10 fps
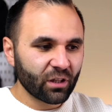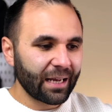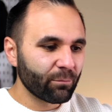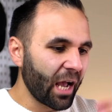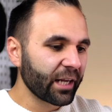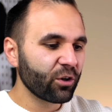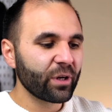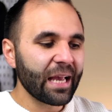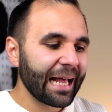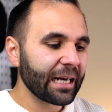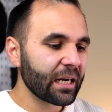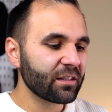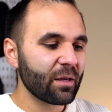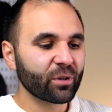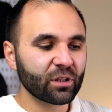Like I'm not going to re-edit it.
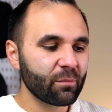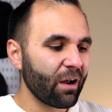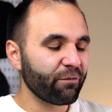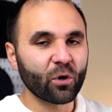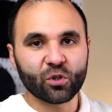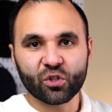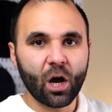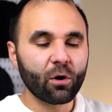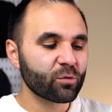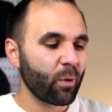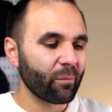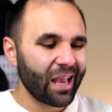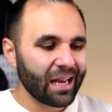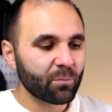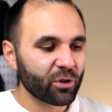Typically my first go is probably
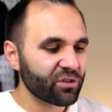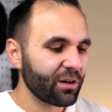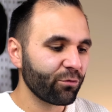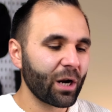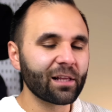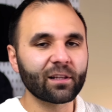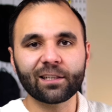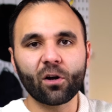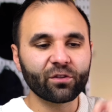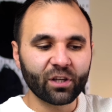80% of what I land on.